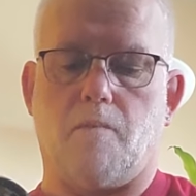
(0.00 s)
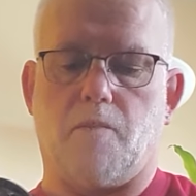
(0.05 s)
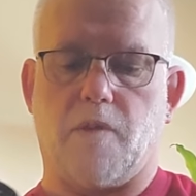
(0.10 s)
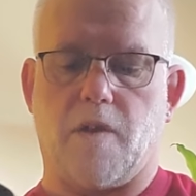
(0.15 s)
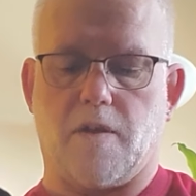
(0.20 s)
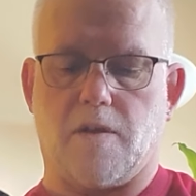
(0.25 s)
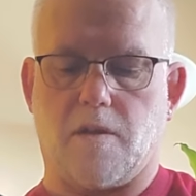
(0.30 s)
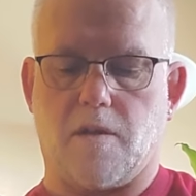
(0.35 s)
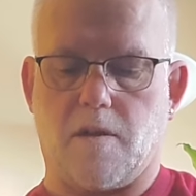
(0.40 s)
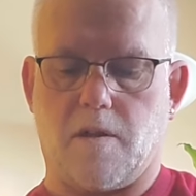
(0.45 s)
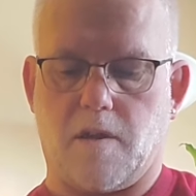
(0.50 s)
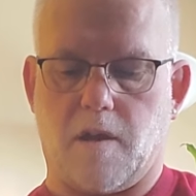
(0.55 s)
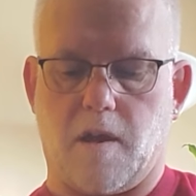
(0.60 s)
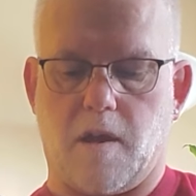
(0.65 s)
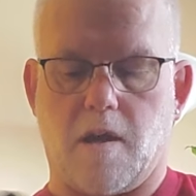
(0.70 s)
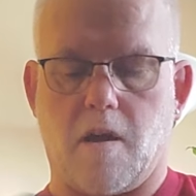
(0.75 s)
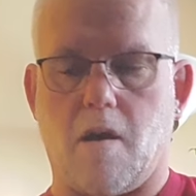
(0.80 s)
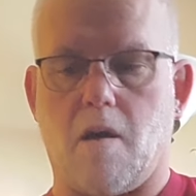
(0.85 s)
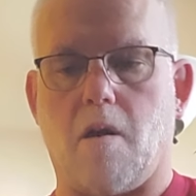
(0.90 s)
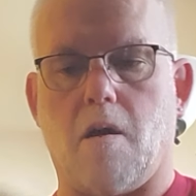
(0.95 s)
This is
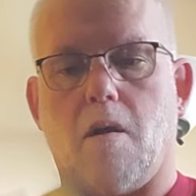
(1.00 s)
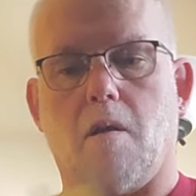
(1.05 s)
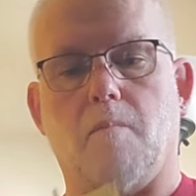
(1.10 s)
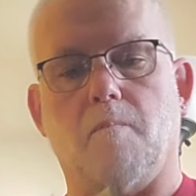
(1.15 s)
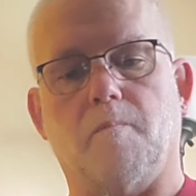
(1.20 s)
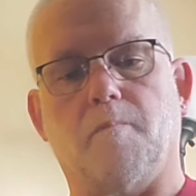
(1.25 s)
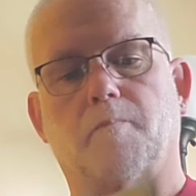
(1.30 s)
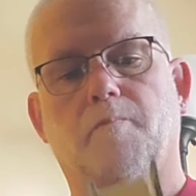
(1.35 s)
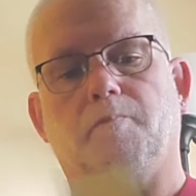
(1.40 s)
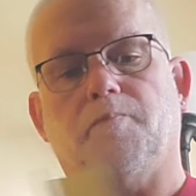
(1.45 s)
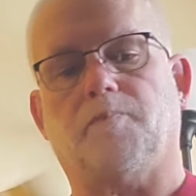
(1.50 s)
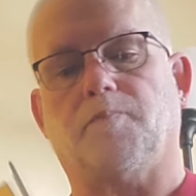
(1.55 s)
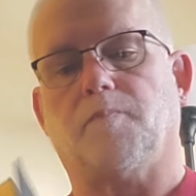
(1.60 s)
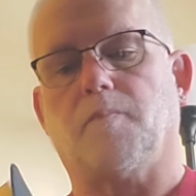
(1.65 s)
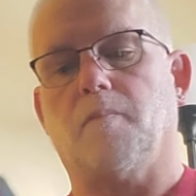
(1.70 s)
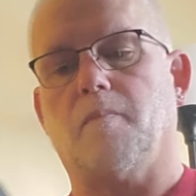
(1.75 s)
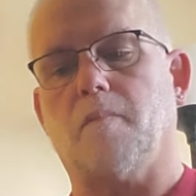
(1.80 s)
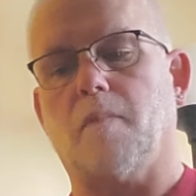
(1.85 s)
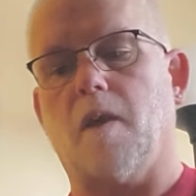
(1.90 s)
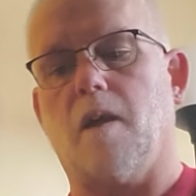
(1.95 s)
the,
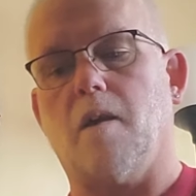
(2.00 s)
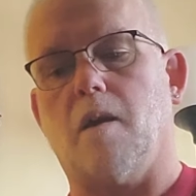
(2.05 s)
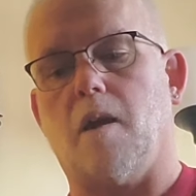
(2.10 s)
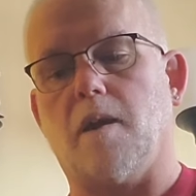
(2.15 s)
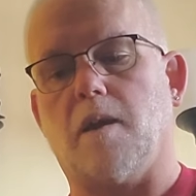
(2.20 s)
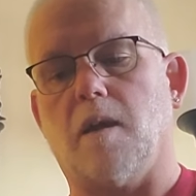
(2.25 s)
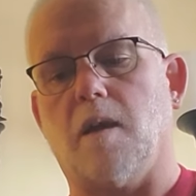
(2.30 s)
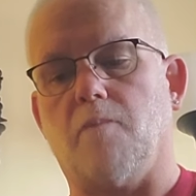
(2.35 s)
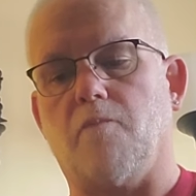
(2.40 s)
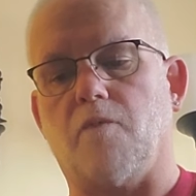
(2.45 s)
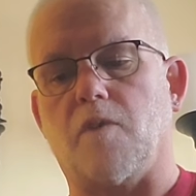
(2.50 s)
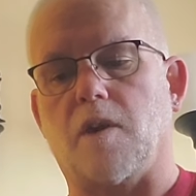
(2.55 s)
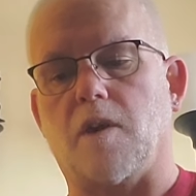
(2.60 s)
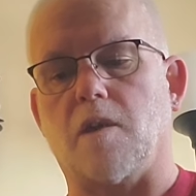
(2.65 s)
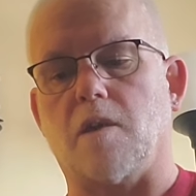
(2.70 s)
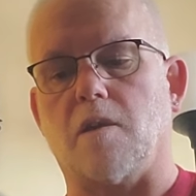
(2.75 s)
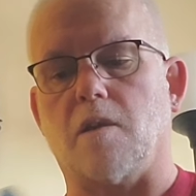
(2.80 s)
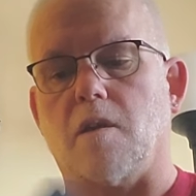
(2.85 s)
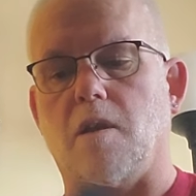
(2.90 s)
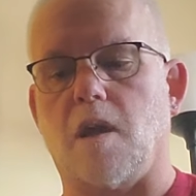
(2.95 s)
I keep
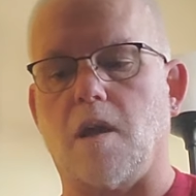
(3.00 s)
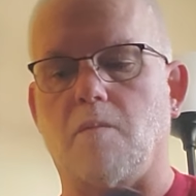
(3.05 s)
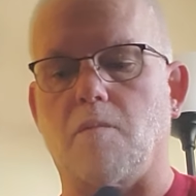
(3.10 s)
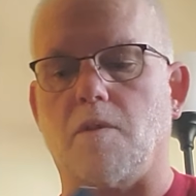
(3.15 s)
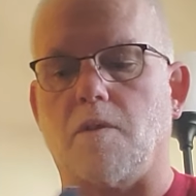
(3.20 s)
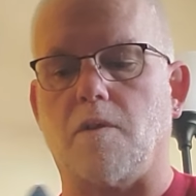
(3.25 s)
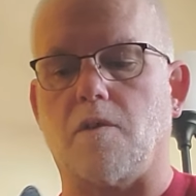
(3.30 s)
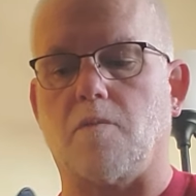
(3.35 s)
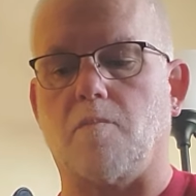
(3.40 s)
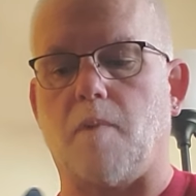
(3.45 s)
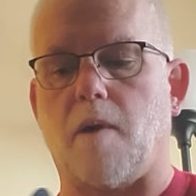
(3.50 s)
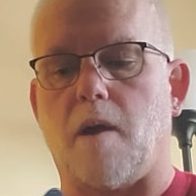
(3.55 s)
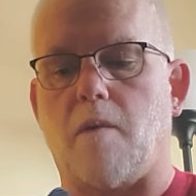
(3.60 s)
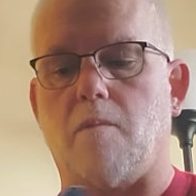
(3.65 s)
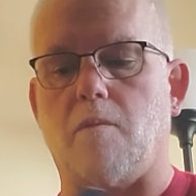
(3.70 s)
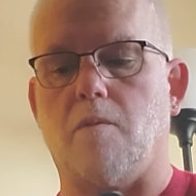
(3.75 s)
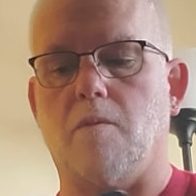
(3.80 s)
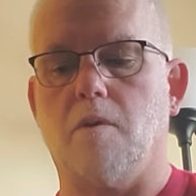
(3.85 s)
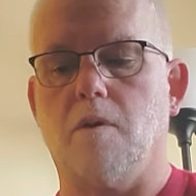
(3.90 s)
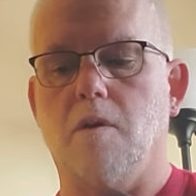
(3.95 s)
forgetting the name of this
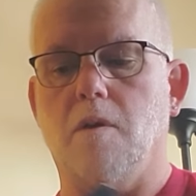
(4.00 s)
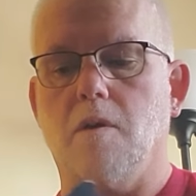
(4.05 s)
Bible.